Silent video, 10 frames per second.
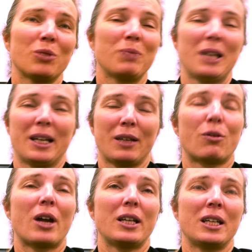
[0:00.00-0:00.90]
should not be like a
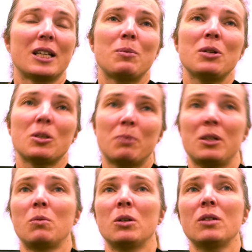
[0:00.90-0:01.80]
frightening experience, but
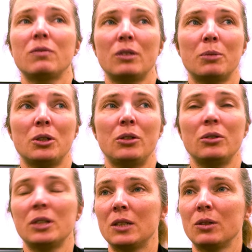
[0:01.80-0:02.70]
it's a wonderful
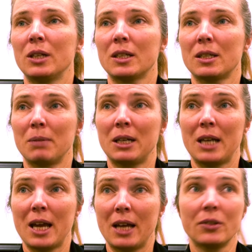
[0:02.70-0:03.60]
opportunity to get
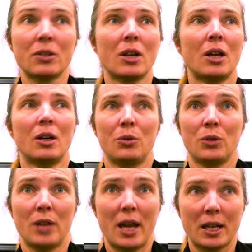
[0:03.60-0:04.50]
somebody else
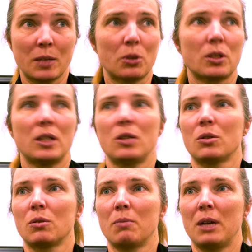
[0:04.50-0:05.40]
who's an expert in
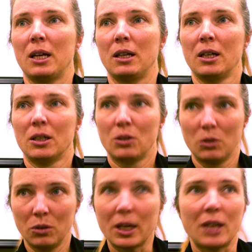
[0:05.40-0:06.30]
your domain
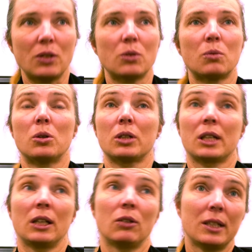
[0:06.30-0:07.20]
to look at your
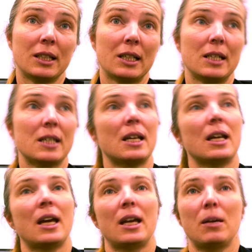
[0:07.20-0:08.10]
work and critically
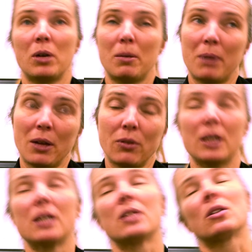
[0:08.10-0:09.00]
say, hey, what about
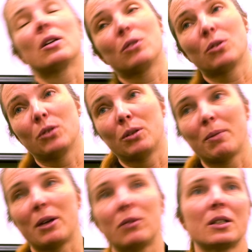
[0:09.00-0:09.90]
this, or have you thought
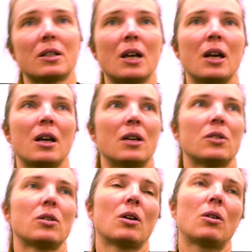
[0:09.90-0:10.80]
about this?
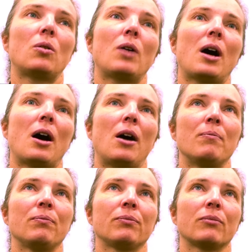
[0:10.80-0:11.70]

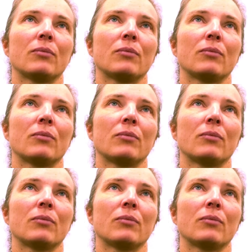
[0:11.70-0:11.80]
So